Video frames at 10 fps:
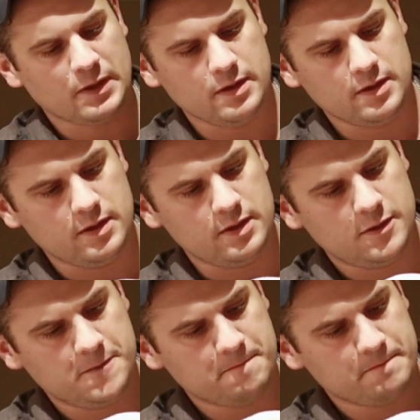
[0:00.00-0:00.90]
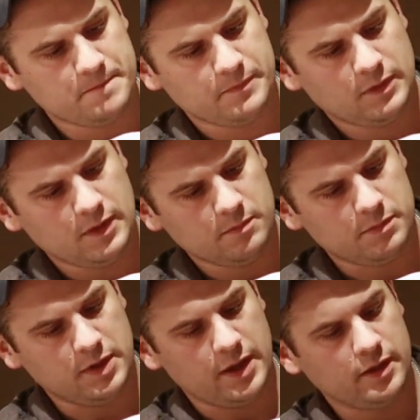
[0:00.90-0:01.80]
But
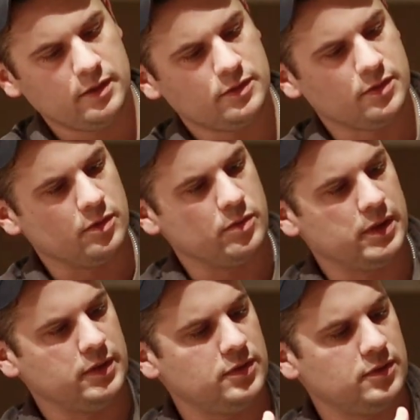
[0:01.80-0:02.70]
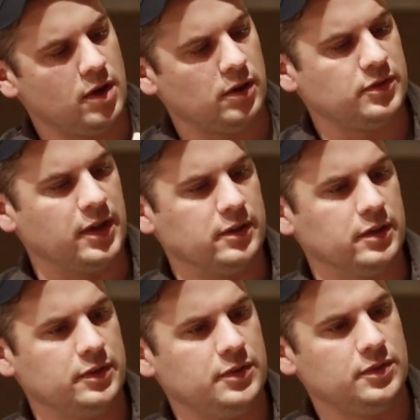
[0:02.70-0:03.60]
yeah, so it's all
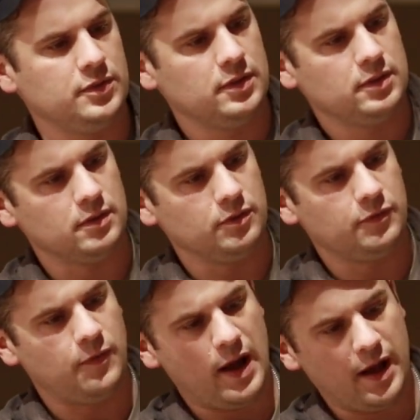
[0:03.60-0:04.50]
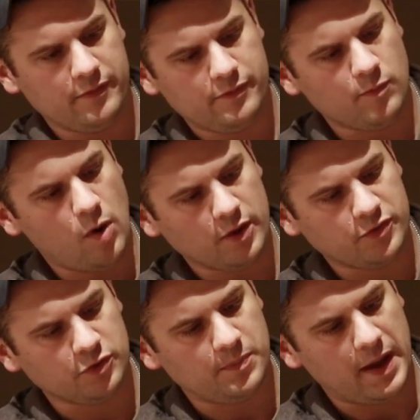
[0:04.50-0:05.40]
stainless. There's 5
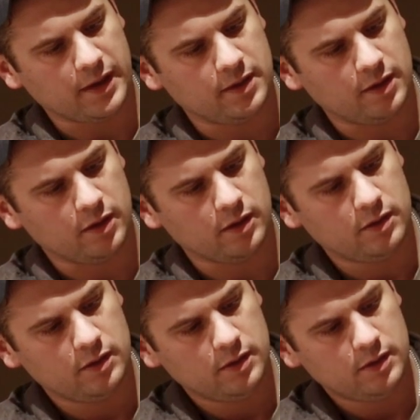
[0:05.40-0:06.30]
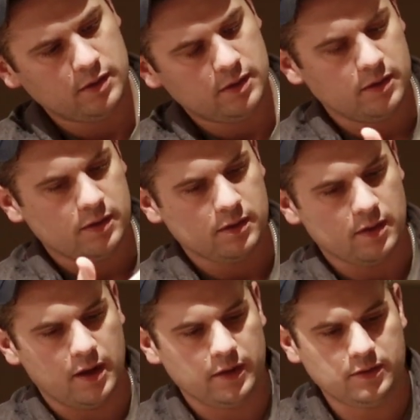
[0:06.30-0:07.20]
washers back here.
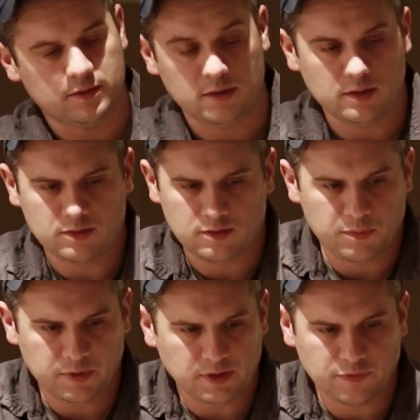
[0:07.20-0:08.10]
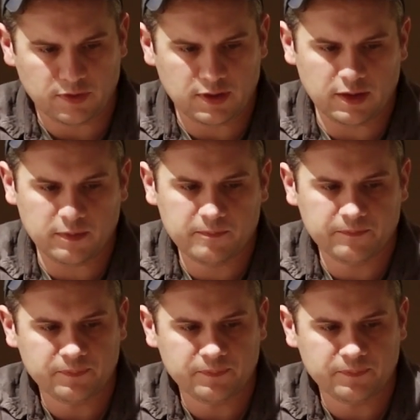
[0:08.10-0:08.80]
It's a completely different kit.